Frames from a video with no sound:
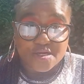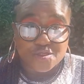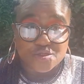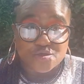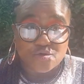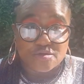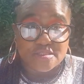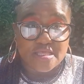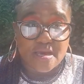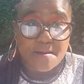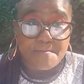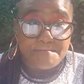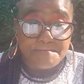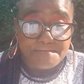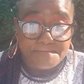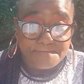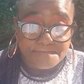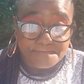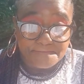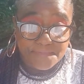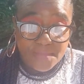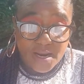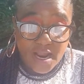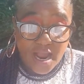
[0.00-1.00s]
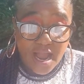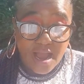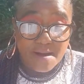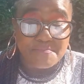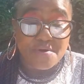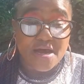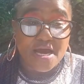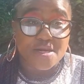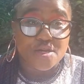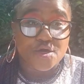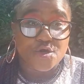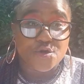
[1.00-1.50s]
to the
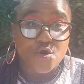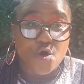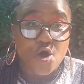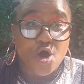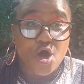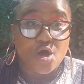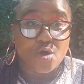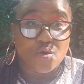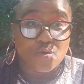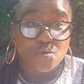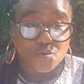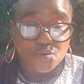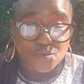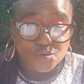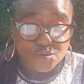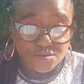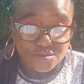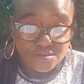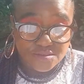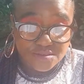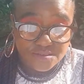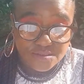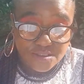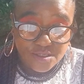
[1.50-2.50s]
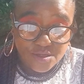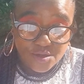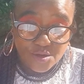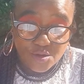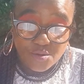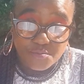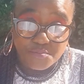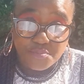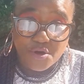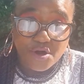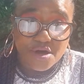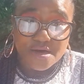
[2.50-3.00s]
company rules,
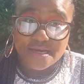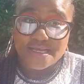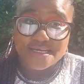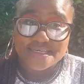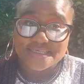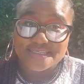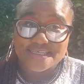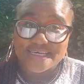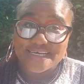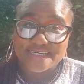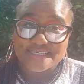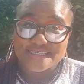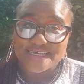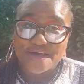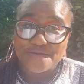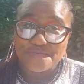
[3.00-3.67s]
policies and